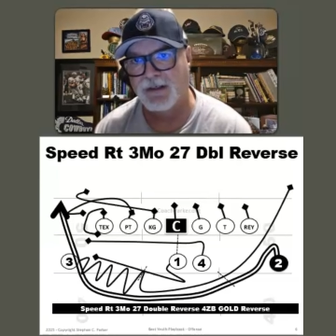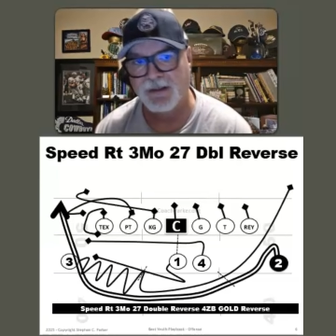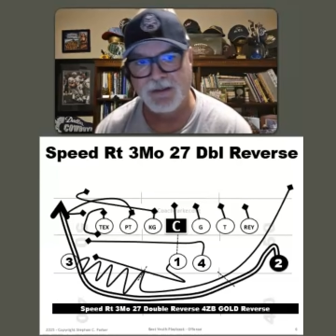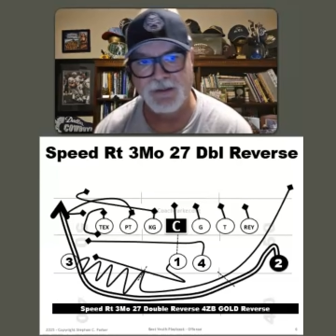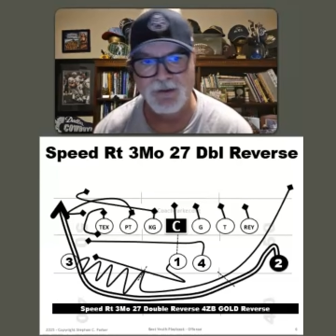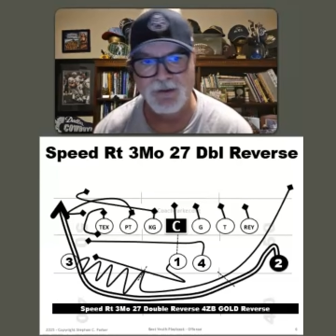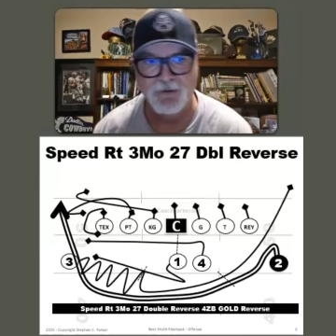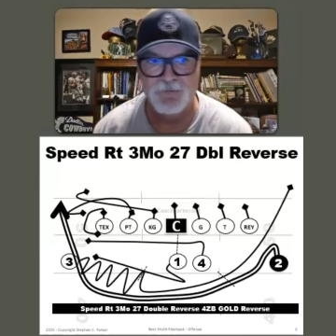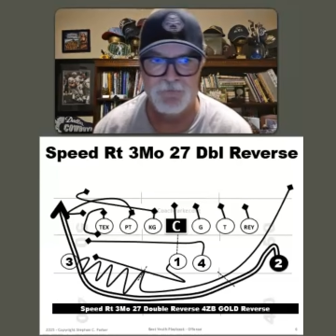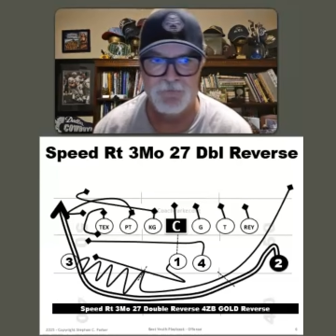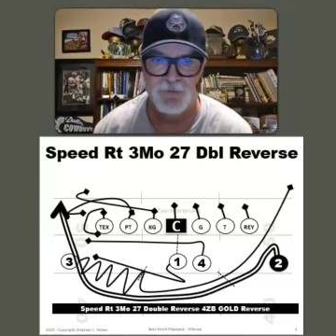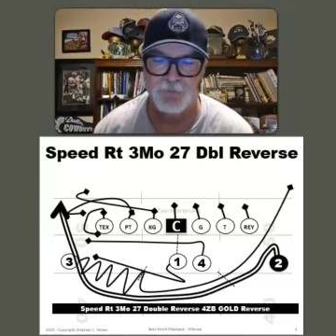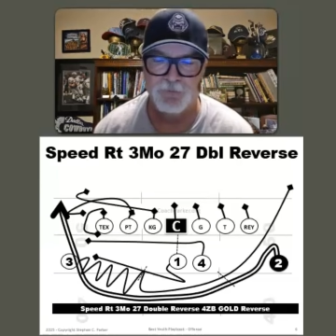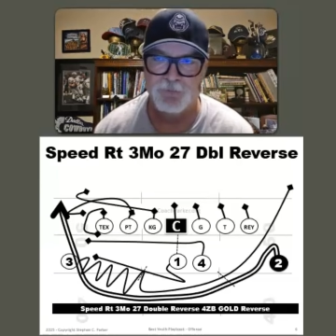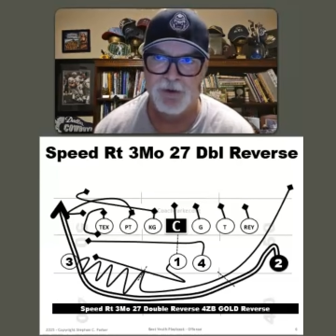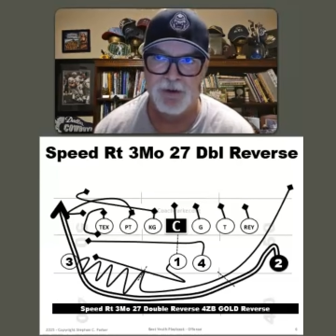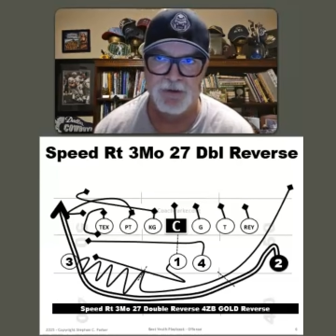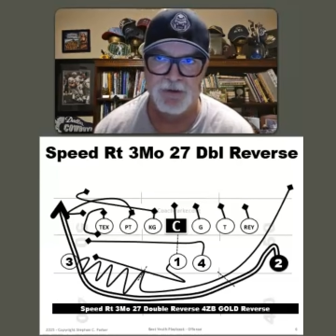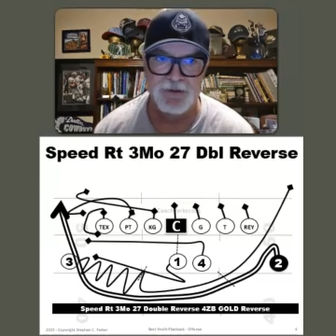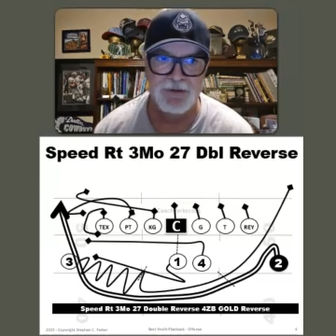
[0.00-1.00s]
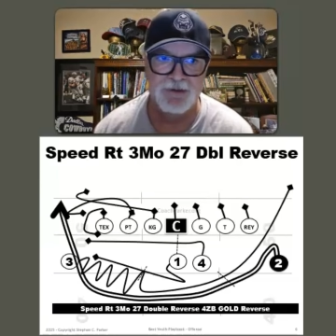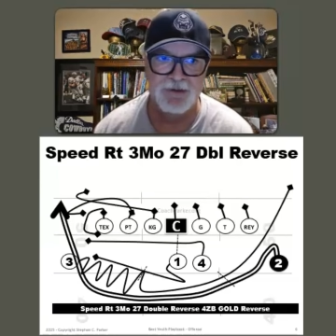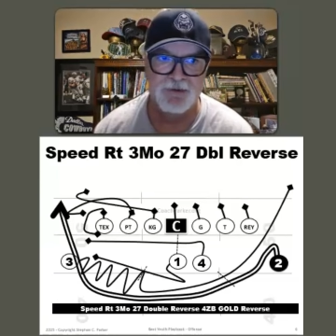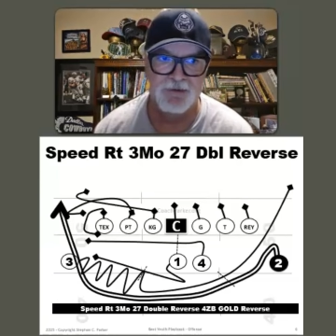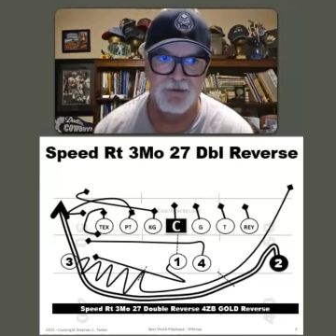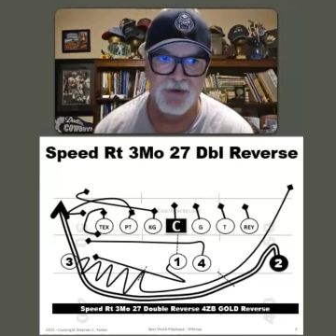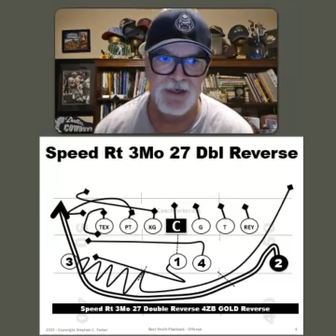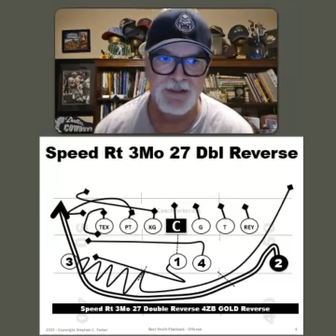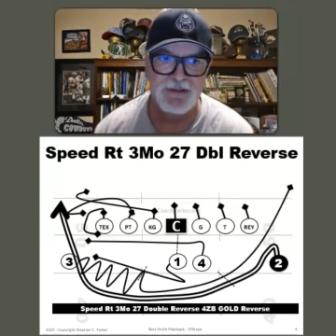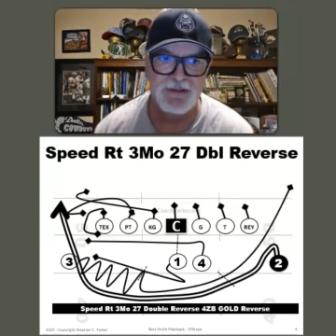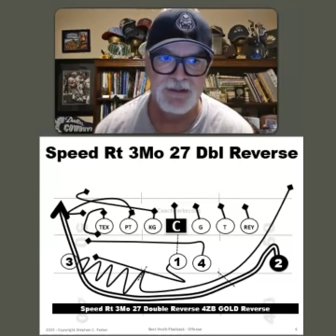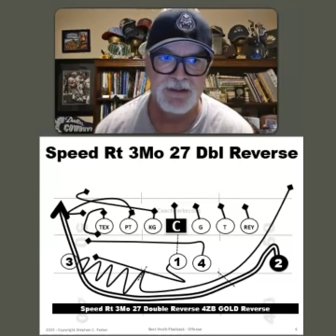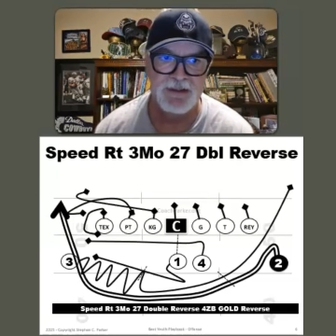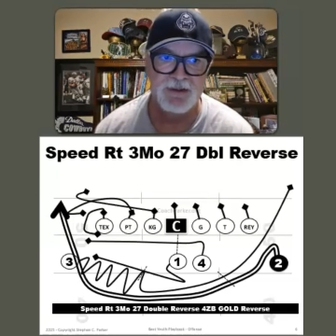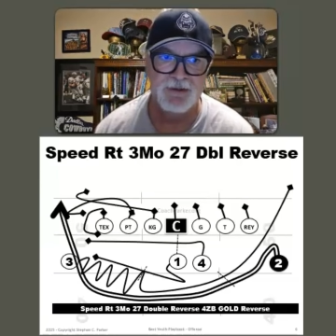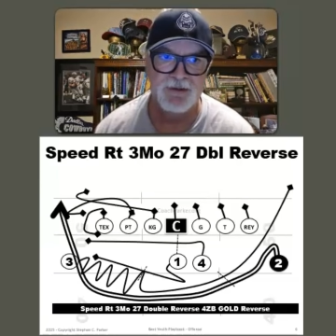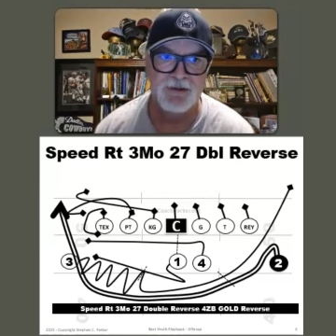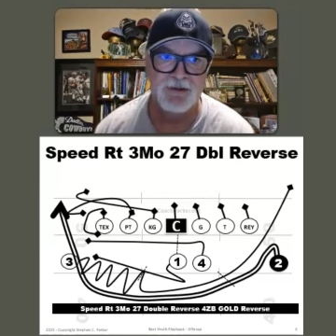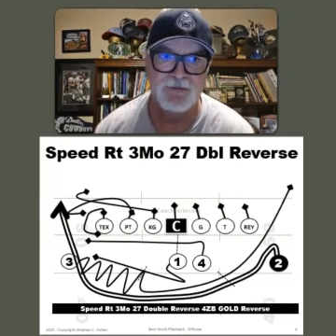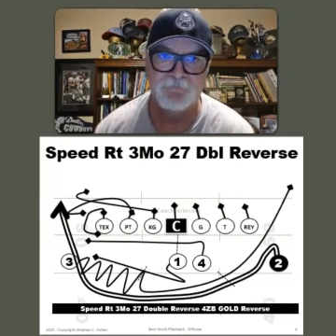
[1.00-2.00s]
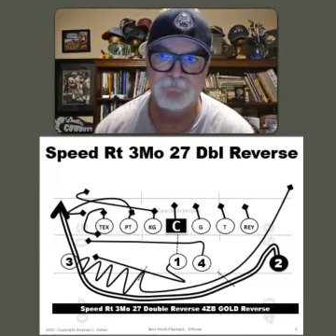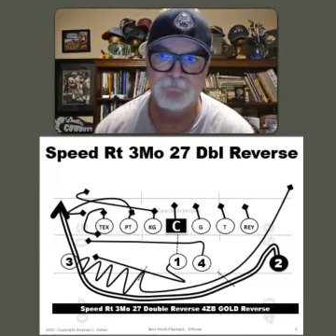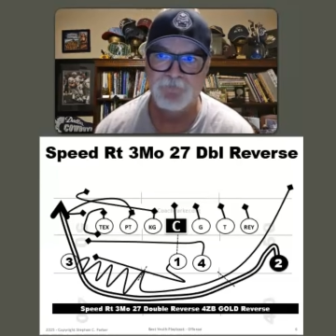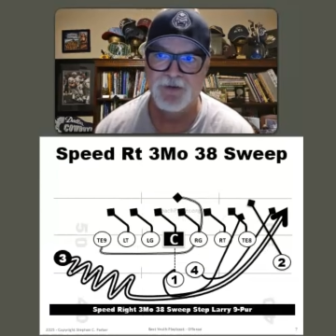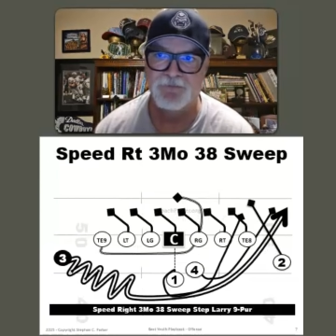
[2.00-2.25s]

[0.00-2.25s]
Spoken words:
in youth football. It's crazy good.